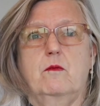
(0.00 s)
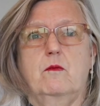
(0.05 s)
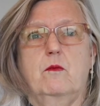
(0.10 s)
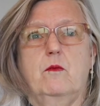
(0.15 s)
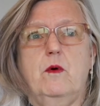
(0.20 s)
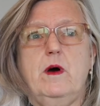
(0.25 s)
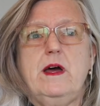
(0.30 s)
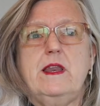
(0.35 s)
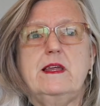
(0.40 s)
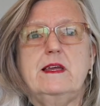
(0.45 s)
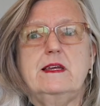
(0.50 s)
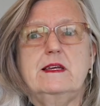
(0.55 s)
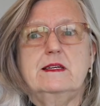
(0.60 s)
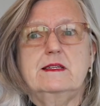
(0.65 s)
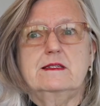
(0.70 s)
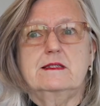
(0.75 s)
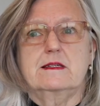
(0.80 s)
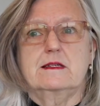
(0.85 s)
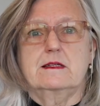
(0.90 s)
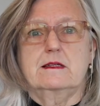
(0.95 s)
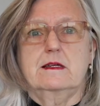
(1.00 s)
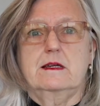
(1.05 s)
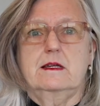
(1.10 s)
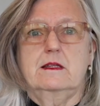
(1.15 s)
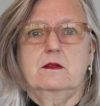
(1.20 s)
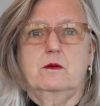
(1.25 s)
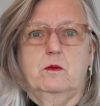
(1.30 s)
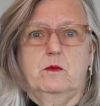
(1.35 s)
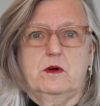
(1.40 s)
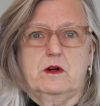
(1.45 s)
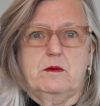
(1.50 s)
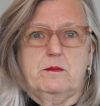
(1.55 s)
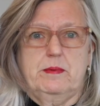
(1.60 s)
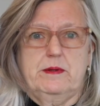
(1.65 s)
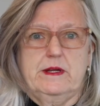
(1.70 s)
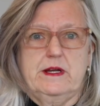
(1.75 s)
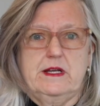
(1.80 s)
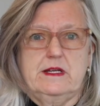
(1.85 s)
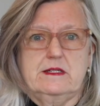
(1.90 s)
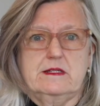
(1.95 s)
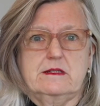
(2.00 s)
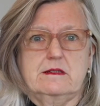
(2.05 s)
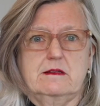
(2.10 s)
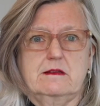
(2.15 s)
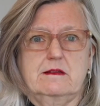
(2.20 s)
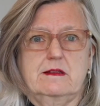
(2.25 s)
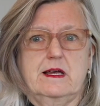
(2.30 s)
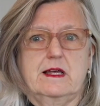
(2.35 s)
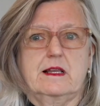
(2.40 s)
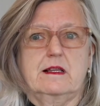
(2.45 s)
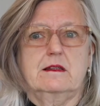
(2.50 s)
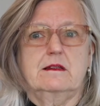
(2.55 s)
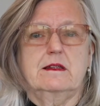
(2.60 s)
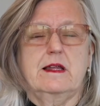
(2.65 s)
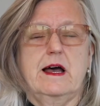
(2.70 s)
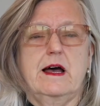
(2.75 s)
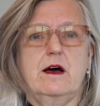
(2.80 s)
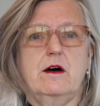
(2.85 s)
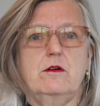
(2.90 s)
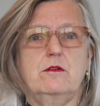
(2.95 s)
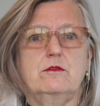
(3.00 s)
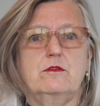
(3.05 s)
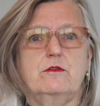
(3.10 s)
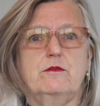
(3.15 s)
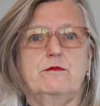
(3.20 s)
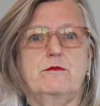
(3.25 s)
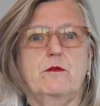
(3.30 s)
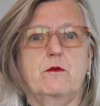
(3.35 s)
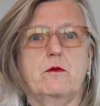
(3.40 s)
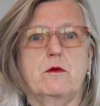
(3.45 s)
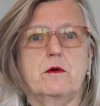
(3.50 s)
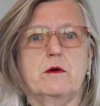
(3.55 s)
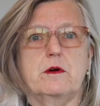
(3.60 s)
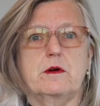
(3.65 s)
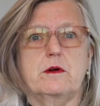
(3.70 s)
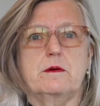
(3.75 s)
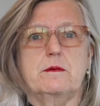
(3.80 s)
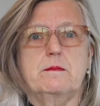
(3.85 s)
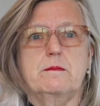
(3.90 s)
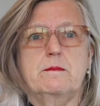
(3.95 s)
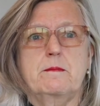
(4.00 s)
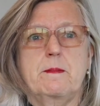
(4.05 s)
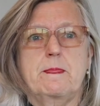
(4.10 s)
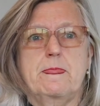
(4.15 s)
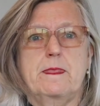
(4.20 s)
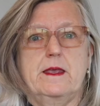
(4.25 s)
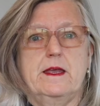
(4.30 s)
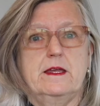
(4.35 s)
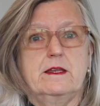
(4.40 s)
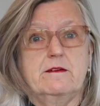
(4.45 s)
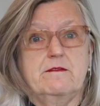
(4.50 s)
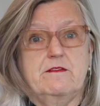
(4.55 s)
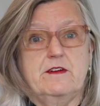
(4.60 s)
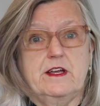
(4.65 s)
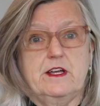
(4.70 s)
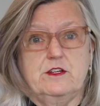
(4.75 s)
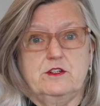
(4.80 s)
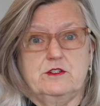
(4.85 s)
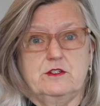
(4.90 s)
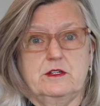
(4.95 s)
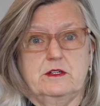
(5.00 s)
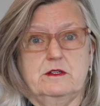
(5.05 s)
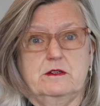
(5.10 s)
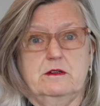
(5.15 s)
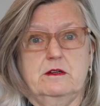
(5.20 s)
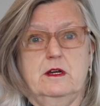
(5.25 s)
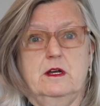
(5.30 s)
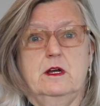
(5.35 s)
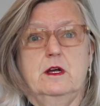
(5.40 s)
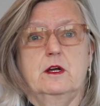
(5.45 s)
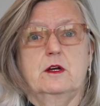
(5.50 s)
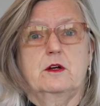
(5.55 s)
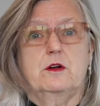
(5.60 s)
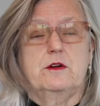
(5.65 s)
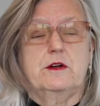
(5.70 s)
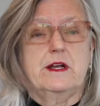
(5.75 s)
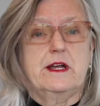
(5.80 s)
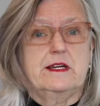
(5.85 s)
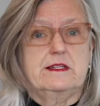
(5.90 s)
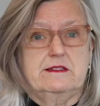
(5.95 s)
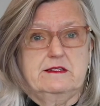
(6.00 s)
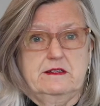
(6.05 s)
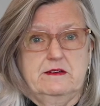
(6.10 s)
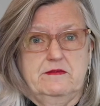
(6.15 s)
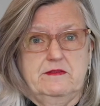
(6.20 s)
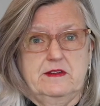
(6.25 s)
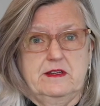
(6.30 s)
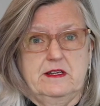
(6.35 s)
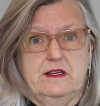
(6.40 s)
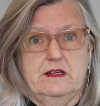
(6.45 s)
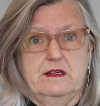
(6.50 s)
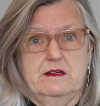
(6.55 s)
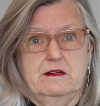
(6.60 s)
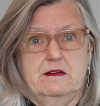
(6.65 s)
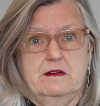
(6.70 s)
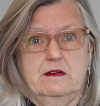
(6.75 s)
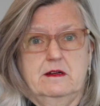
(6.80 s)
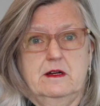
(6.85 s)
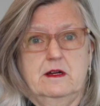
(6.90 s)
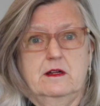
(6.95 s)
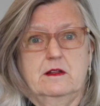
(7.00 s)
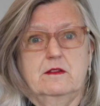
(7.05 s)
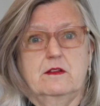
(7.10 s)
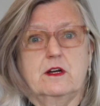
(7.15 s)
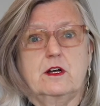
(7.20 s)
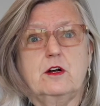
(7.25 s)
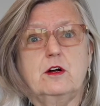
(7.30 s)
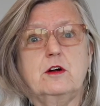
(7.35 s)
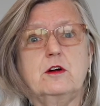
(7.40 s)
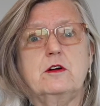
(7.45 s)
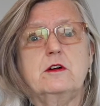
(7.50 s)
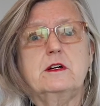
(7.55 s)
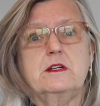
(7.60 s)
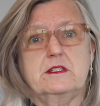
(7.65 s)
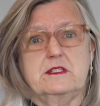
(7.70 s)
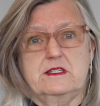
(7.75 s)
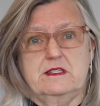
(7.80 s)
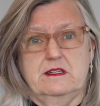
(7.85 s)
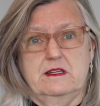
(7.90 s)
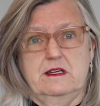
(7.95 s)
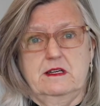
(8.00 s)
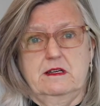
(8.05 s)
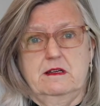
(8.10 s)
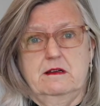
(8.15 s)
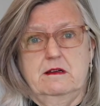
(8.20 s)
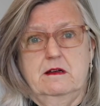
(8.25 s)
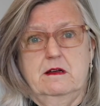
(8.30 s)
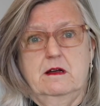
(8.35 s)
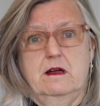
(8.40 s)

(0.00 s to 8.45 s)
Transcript: what is it in the workplace that allows for innovation, creativity, the currency